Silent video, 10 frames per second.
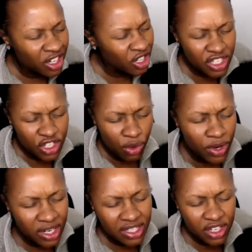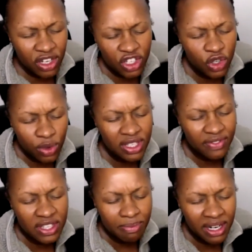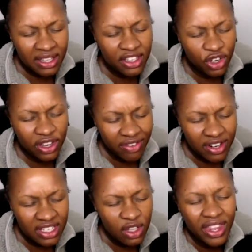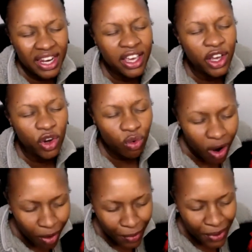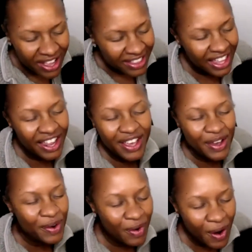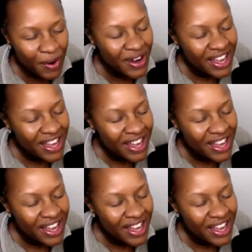good stewards of this money that you're giving us, so that it can grow, that it can grow.